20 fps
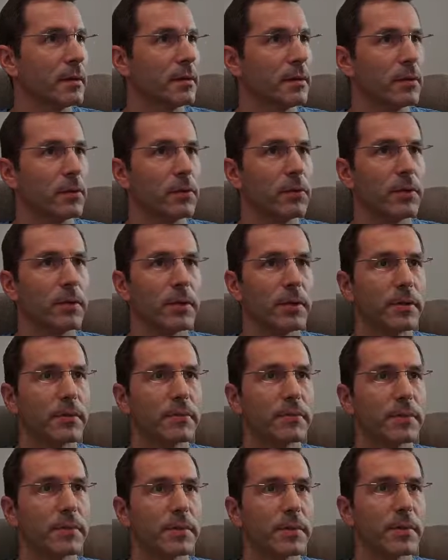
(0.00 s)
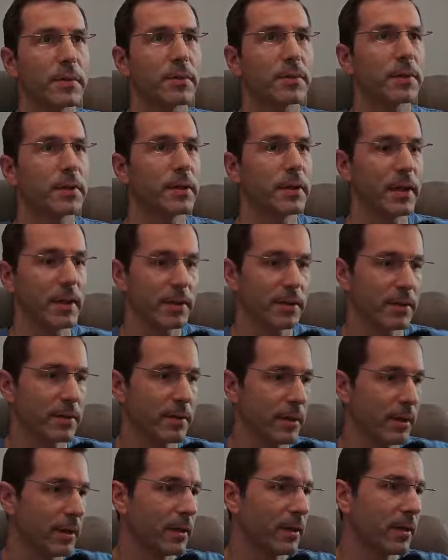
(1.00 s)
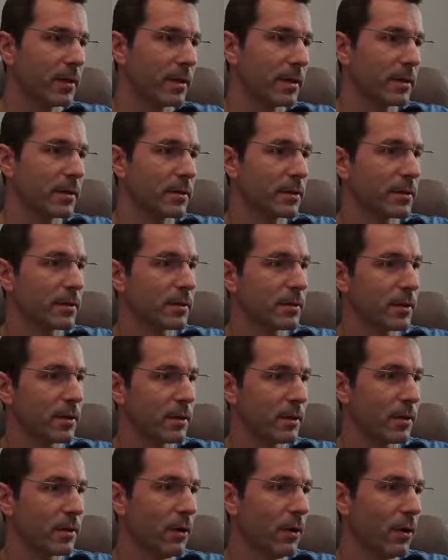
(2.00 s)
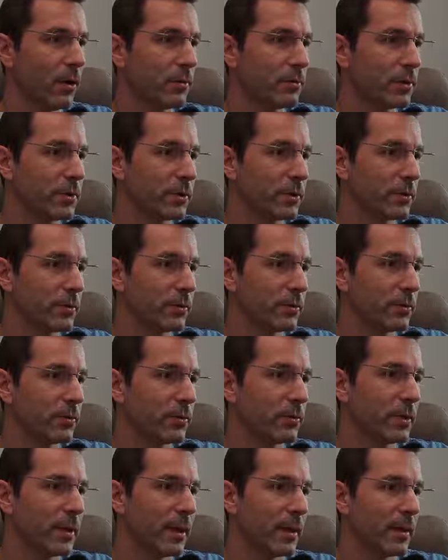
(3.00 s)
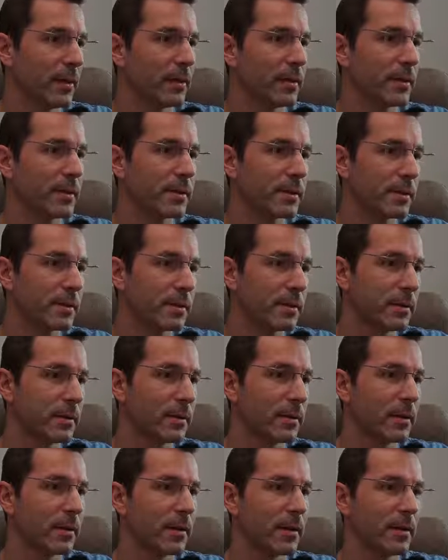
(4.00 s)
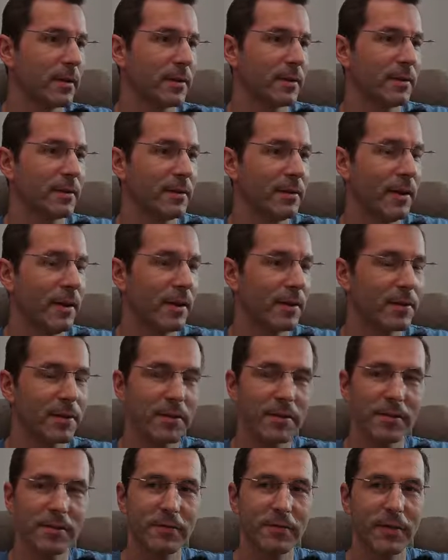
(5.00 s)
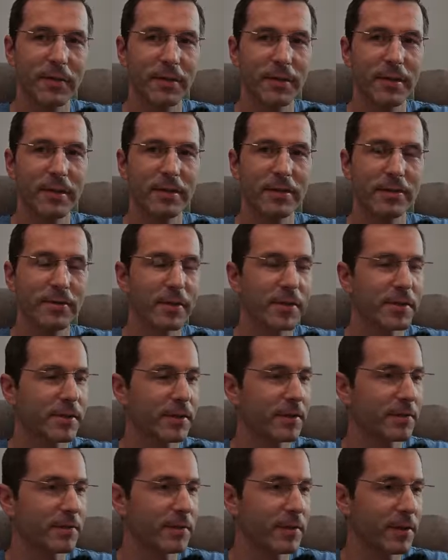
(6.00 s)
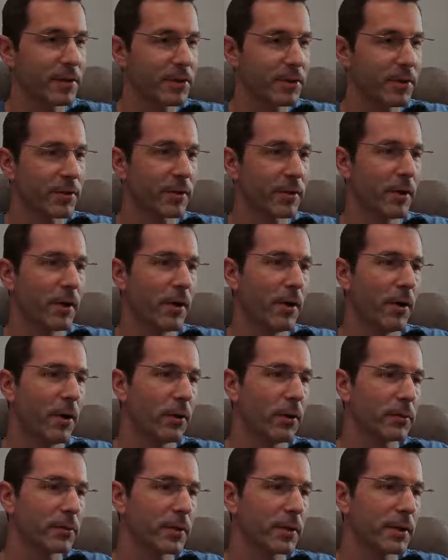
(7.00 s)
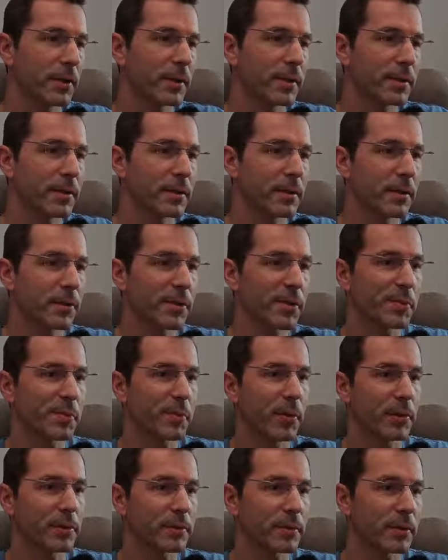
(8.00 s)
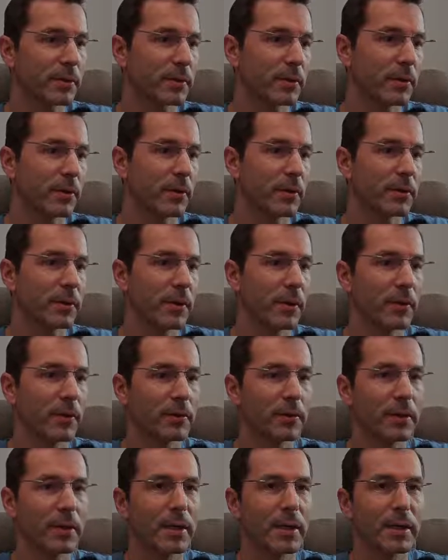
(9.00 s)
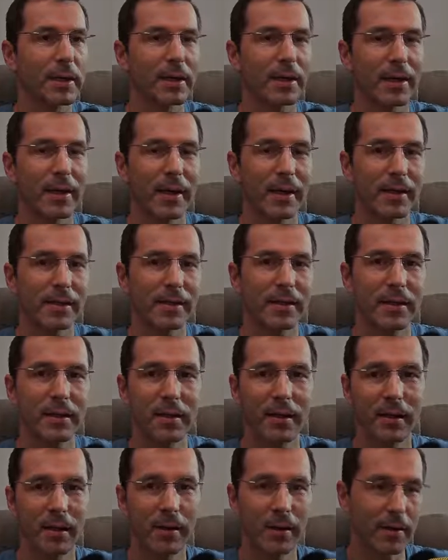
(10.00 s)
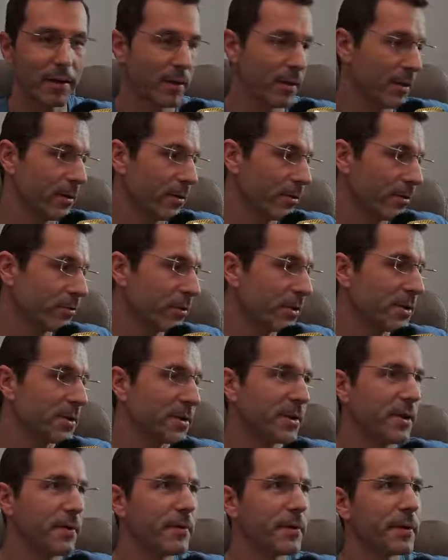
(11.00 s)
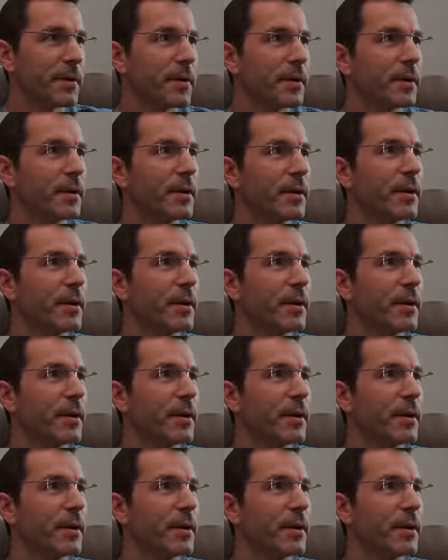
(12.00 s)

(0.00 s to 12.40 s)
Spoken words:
Good. So the next thing is how to listen. Yeah, this is a very interesting feature, how to listen a spot on the online SDR receiver.